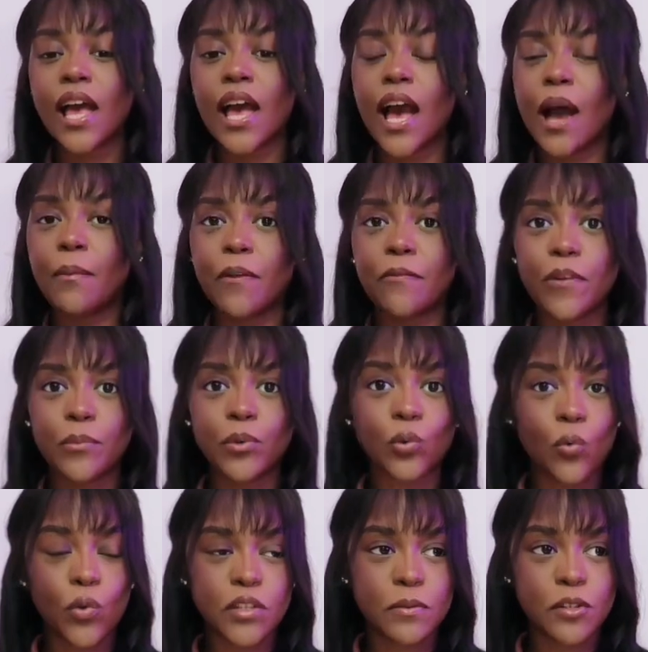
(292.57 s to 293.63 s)
And my friend would
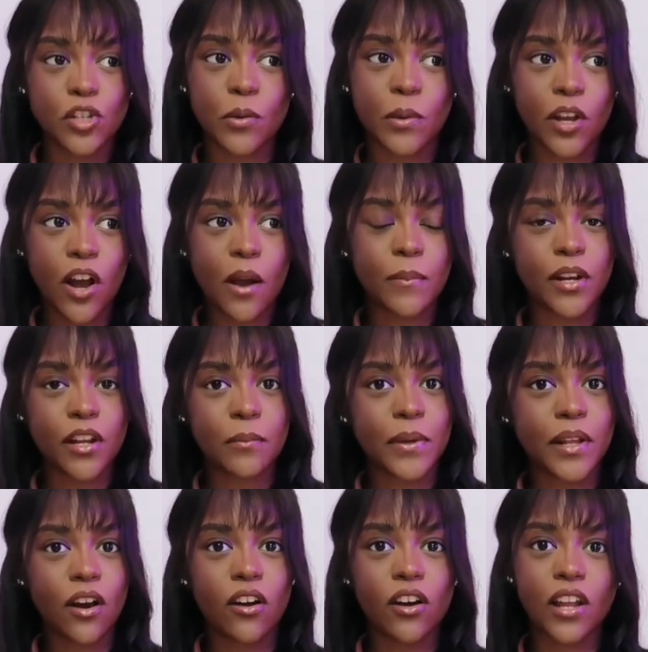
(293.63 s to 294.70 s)
always be chewing gum, and I'd
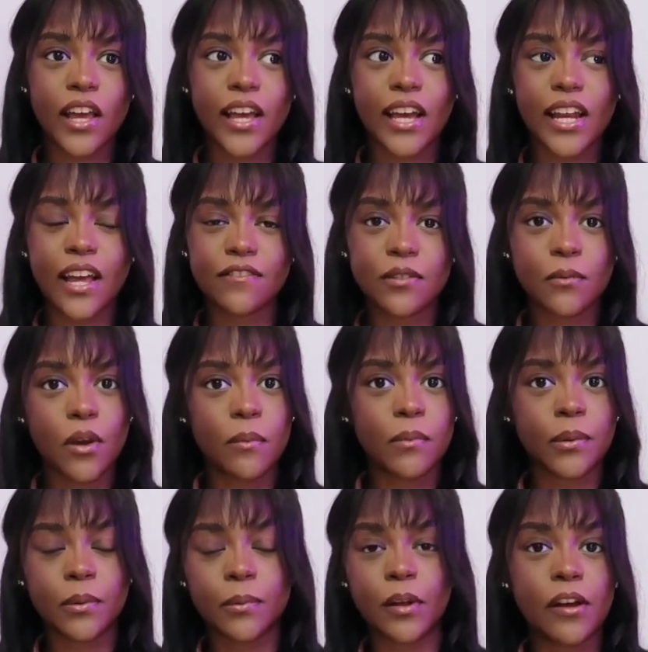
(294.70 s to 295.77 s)
be like, oh, like, can I have some gum,
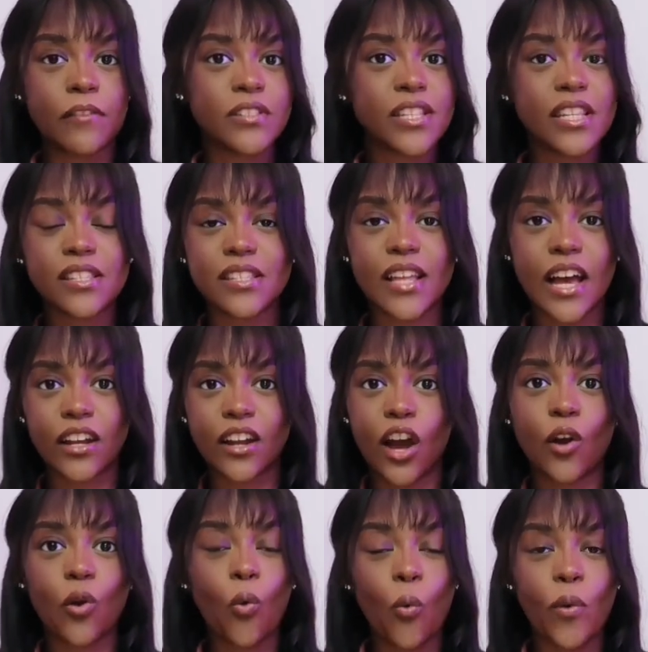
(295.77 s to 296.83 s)
blah blah blah. And since then
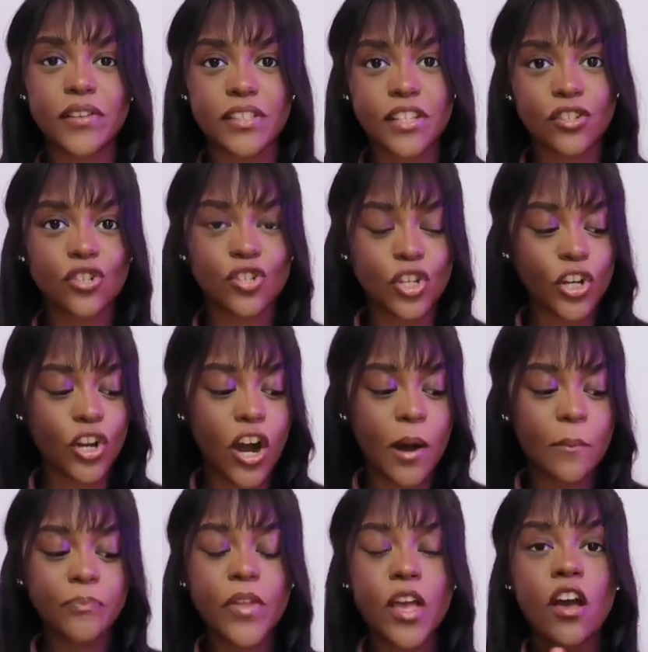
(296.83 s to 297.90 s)
I always need to chew
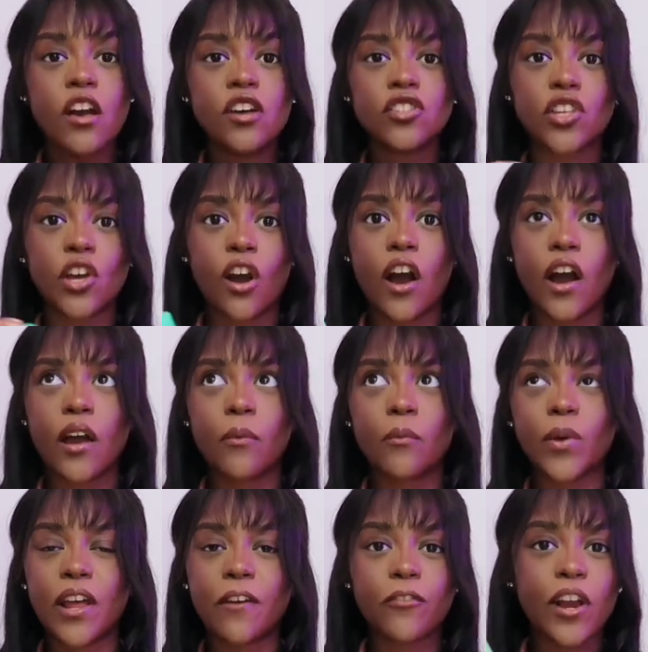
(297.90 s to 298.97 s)
gum, so
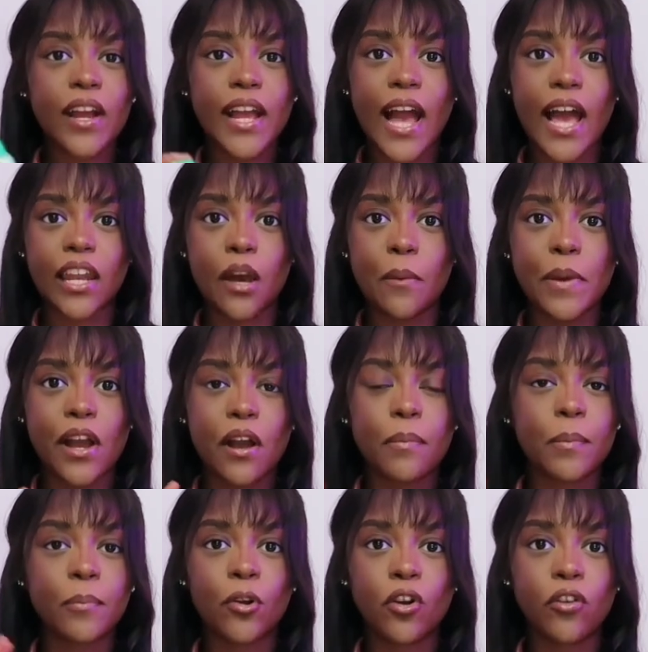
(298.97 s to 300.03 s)
whenever I can, I pick up
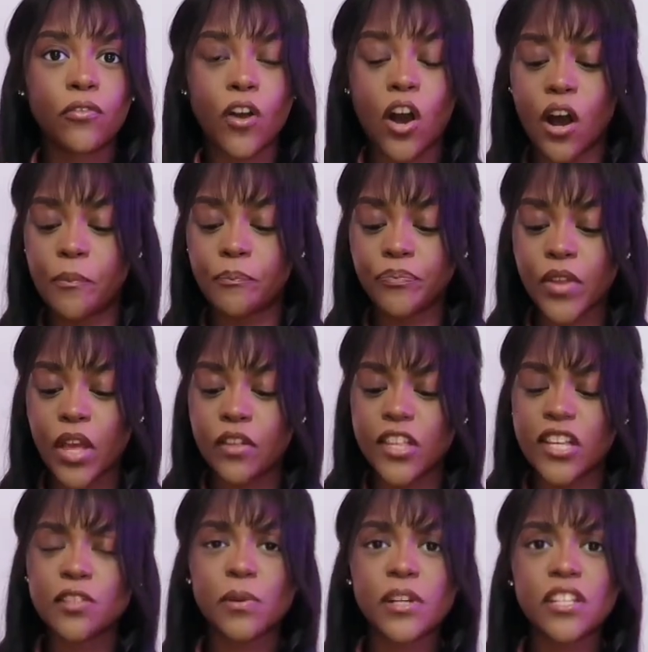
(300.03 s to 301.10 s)
a pot of gum.
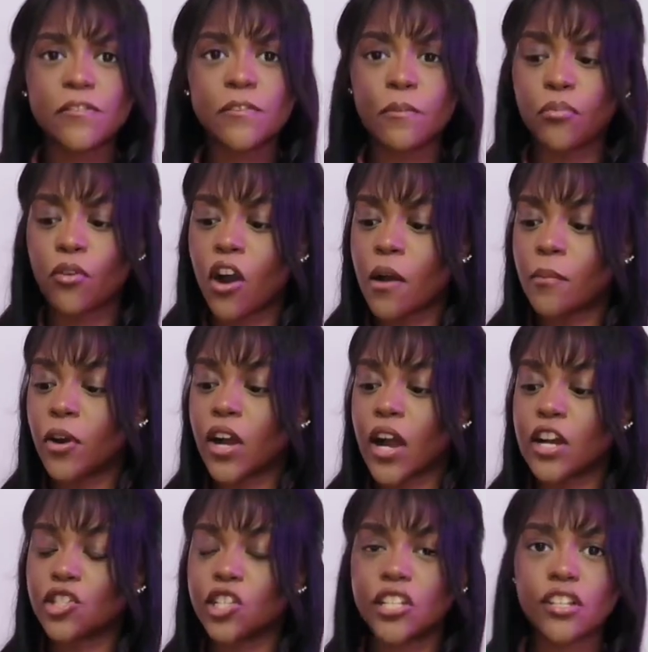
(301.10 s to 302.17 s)
This one is from Primark
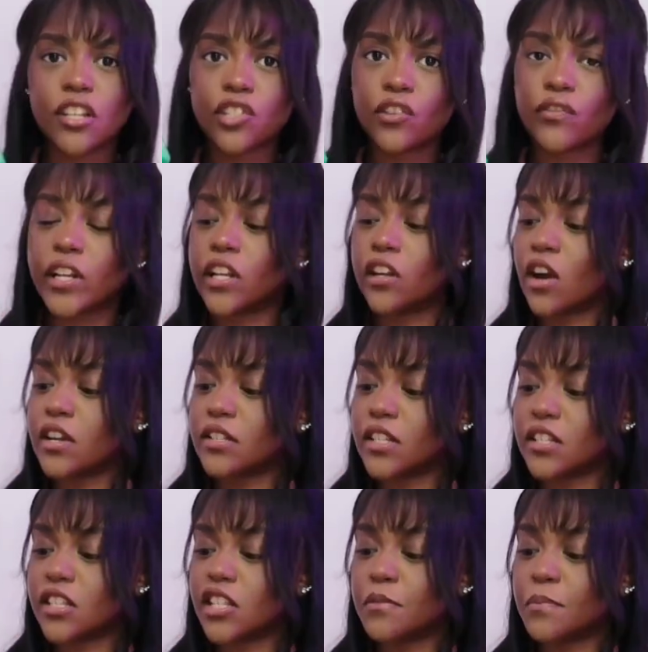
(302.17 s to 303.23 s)
actually. It's actually really nice.
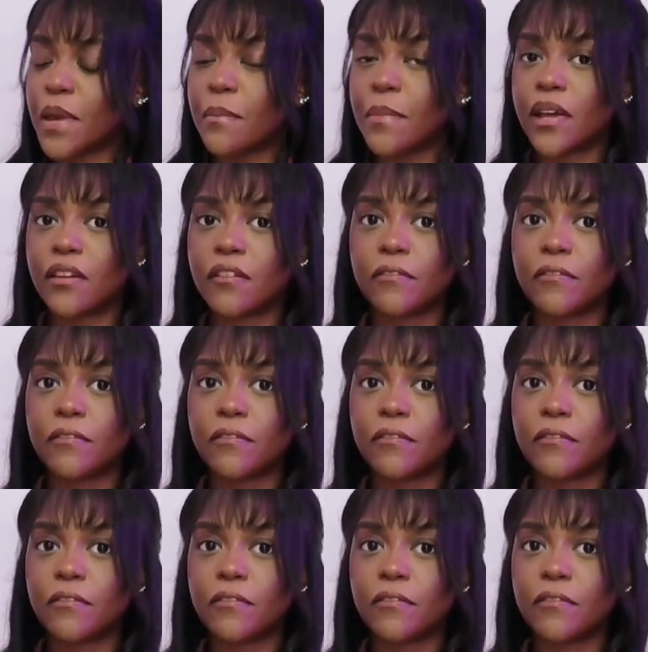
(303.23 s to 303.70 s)
It's a spearmint